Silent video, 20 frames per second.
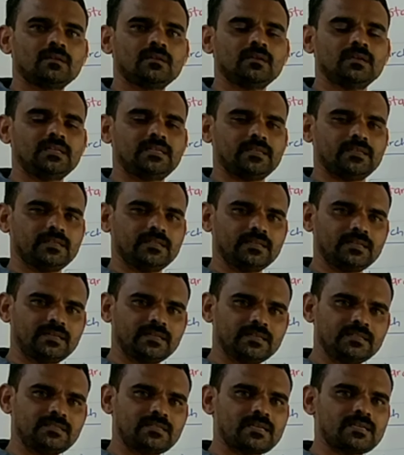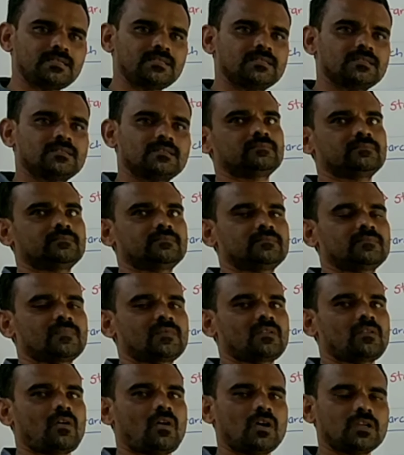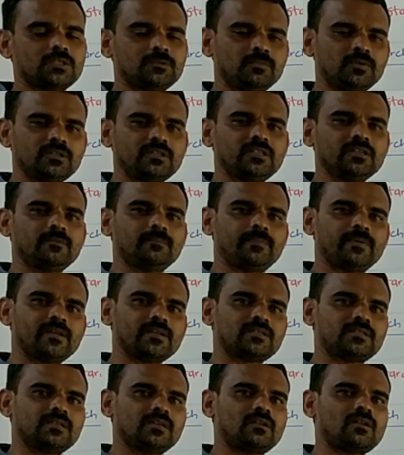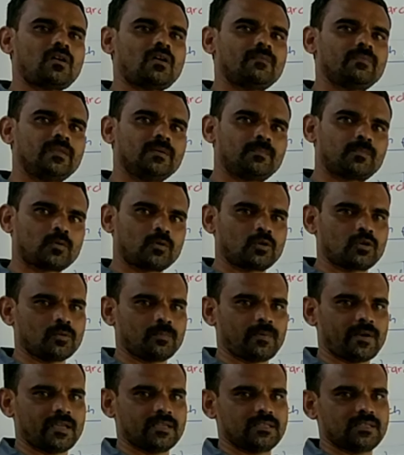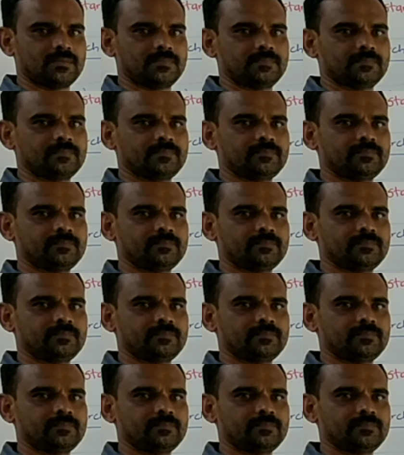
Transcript: it increases osmotic pressure of the protoplasm,